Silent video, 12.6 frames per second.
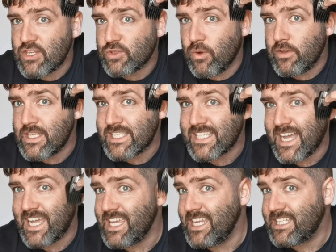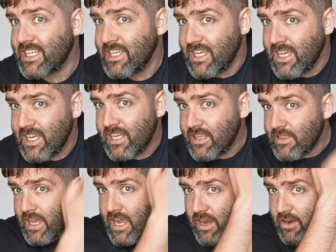So on the side,
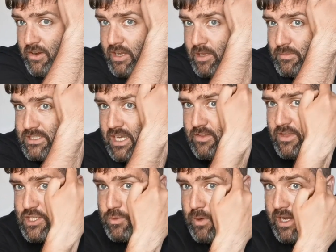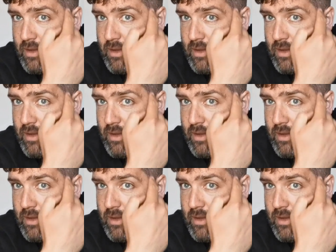the hair comes down this way,